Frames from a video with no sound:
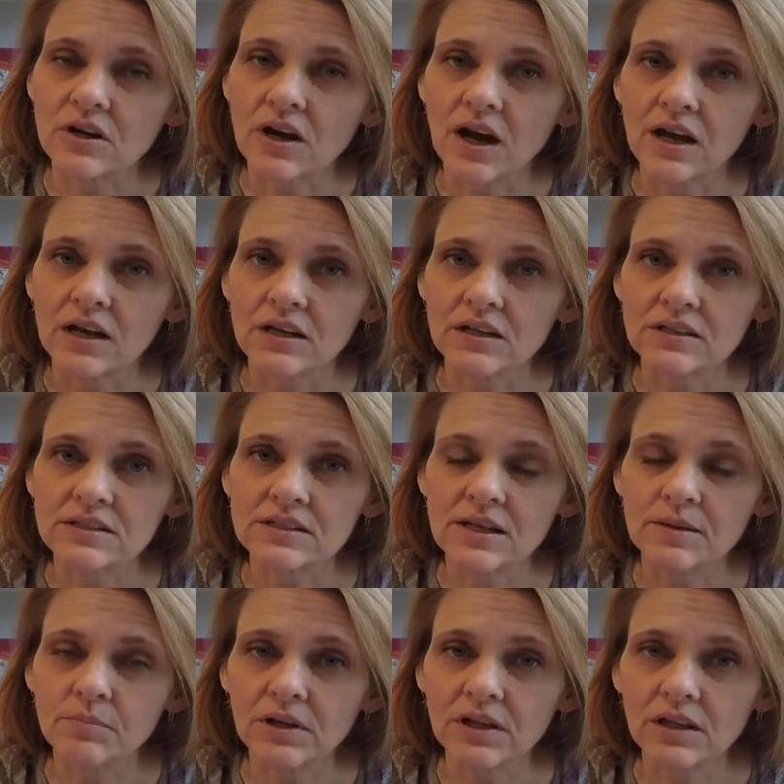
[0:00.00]
I
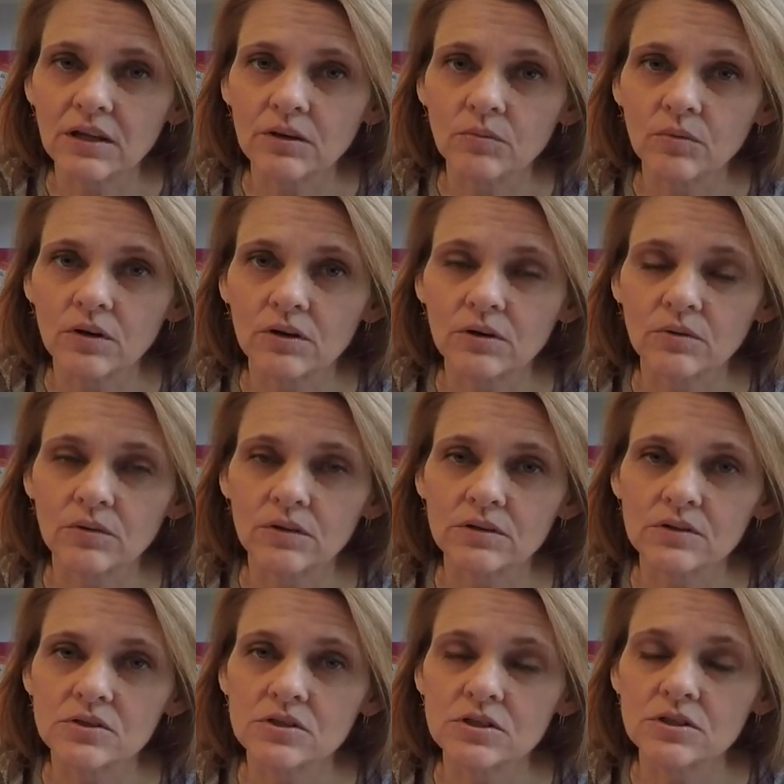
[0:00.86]
typically work
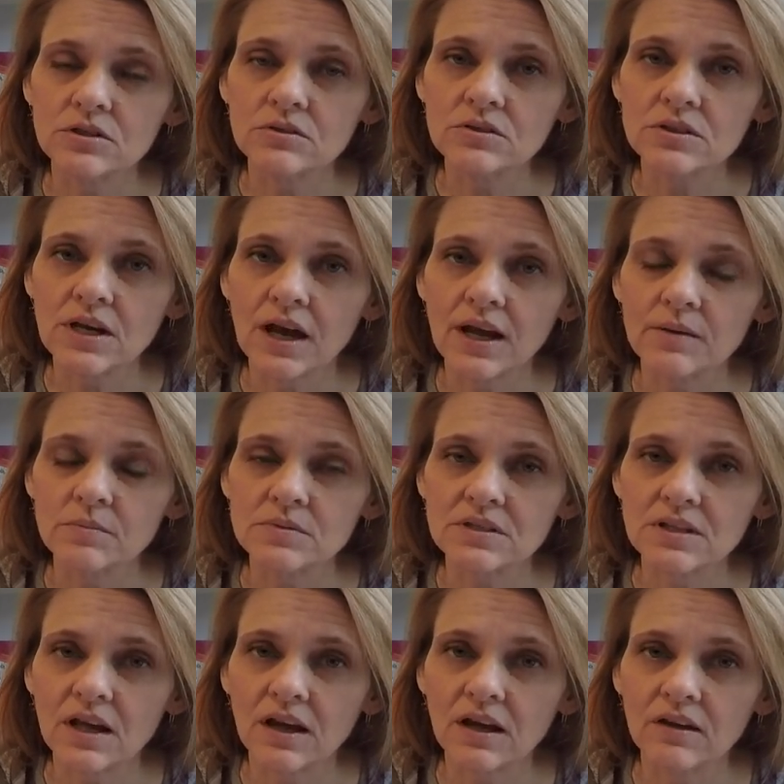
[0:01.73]
with two
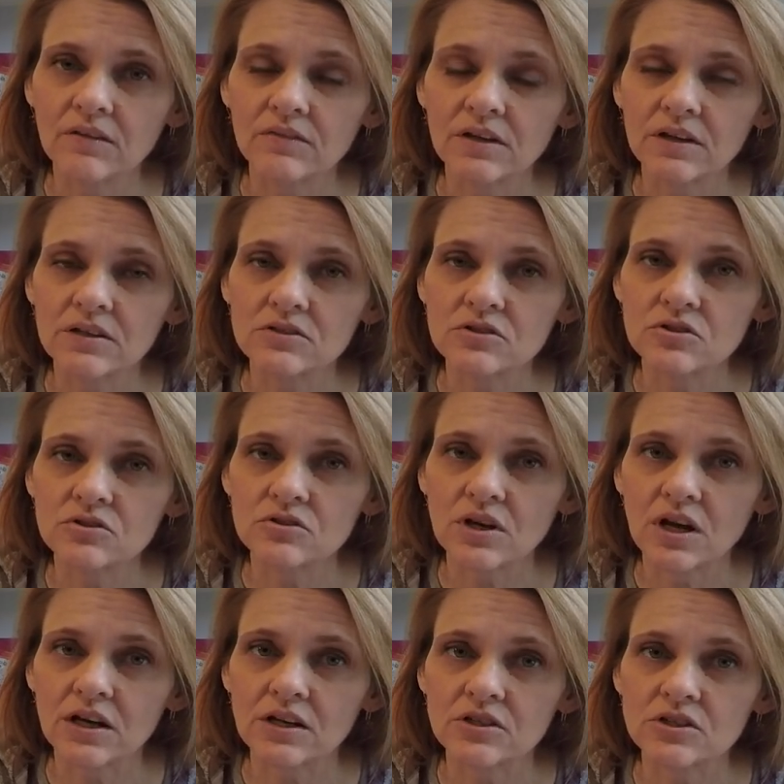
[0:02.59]
types of
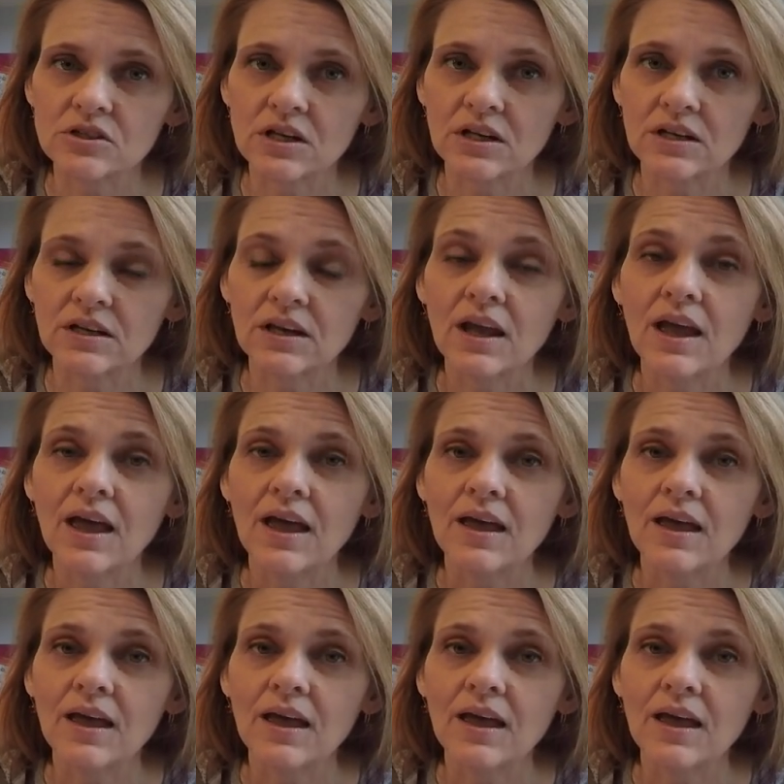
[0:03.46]
construction